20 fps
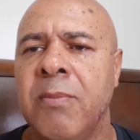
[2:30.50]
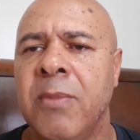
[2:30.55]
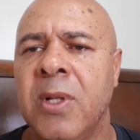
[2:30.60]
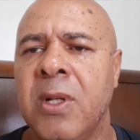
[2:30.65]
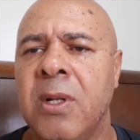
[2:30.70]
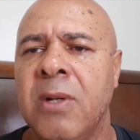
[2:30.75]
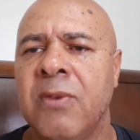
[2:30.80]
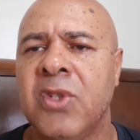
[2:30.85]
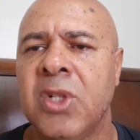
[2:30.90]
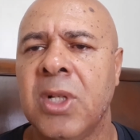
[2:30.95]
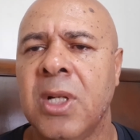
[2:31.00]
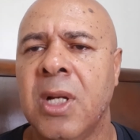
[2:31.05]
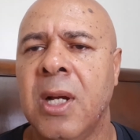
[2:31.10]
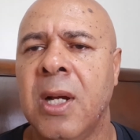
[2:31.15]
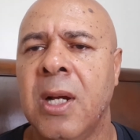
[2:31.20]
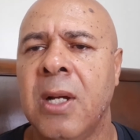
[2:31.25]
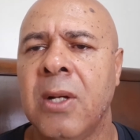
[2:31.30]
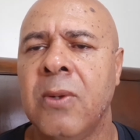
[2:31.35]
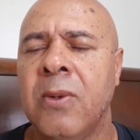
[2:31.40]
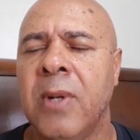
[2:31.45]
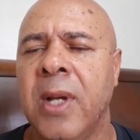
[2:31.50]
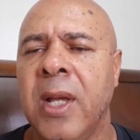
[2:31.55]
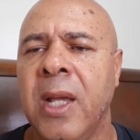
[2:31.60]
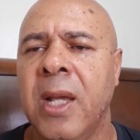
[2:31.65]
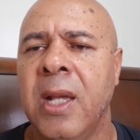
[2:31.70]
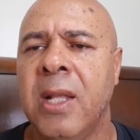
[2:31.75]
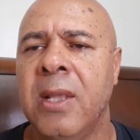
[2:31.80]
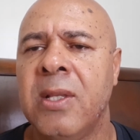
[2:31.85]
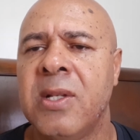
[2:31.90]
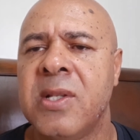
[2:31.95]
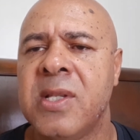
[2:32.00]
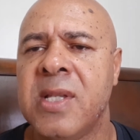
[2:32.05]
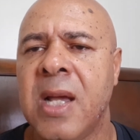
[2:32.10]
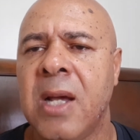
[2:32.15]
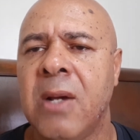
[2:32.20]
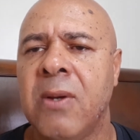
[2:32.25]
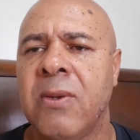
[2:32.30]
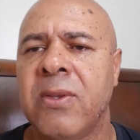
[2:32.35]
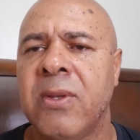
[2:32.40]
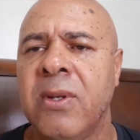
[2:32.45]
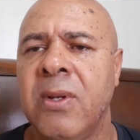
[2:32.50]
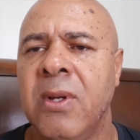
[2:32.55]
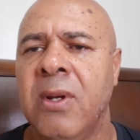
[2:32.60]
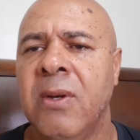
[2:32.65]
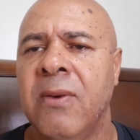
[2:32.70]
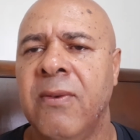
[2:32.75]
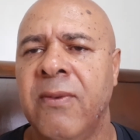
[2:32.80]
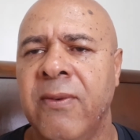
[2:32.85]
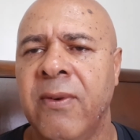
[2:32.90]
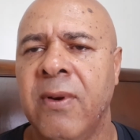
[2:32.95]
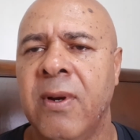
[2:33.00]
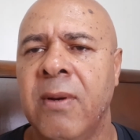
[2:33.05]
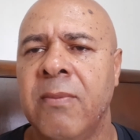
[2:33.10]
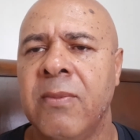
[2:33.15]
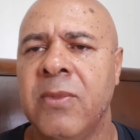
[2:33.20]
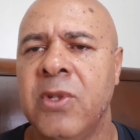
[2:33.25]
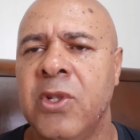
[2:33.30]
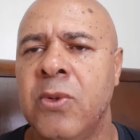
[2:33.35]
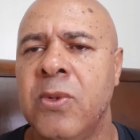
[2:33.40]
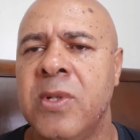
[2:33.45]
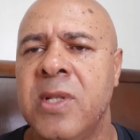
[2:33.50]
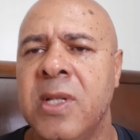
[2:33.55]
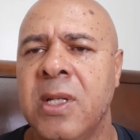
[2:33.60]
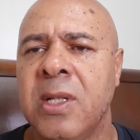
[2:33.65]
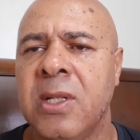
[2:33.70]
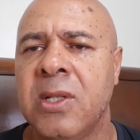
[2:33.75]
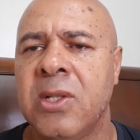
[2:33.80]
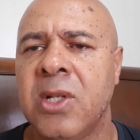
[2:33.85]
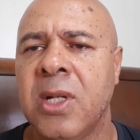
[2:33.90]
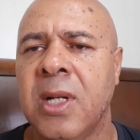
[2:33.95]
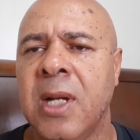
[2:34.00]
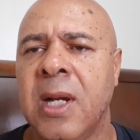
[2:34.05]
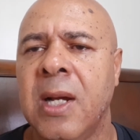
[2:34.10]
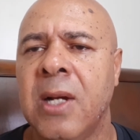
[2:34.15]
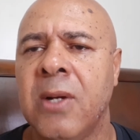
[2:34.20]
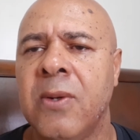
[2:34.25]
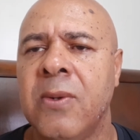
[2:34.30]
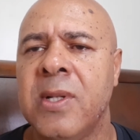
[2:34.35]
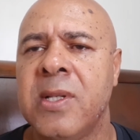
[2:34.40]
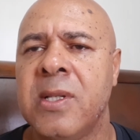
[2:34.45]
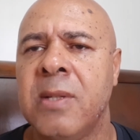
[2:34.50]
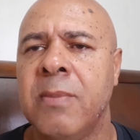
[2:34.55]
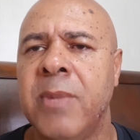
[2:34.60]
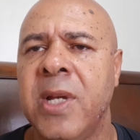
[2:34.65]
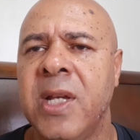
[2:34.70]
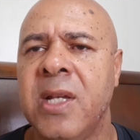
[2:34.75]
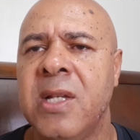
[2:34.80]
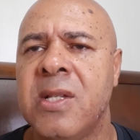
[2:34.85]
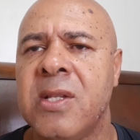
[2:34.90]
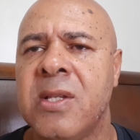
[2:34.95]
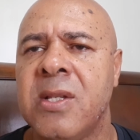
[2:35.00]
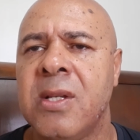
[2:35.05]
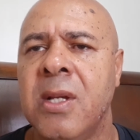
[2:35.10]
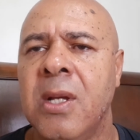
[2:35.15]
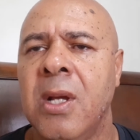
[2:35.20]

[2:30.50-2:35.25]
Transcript: Chicago, and the south, from using Chicago as a base,